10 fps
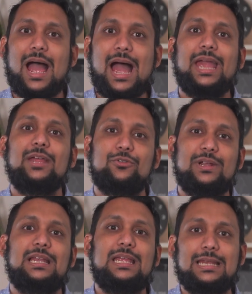I
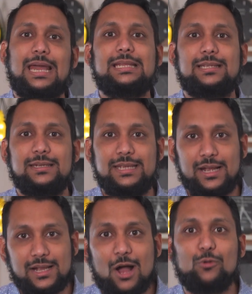really liked the
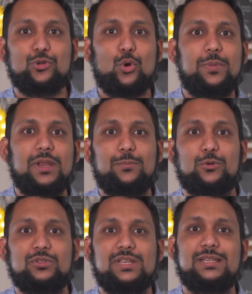account opening
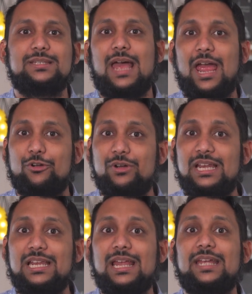process, I
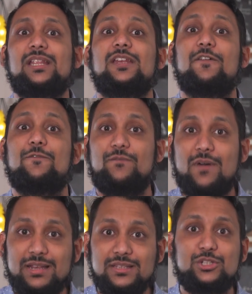really liked the
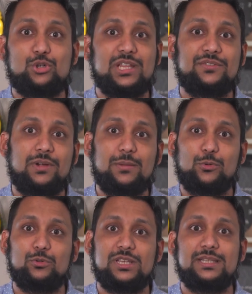funds transferring
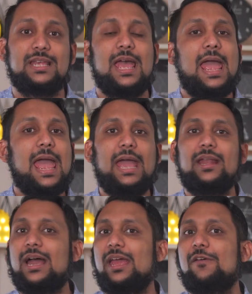process,
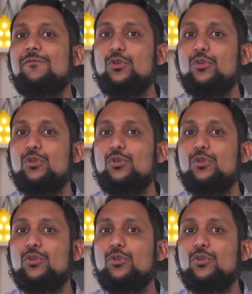and I have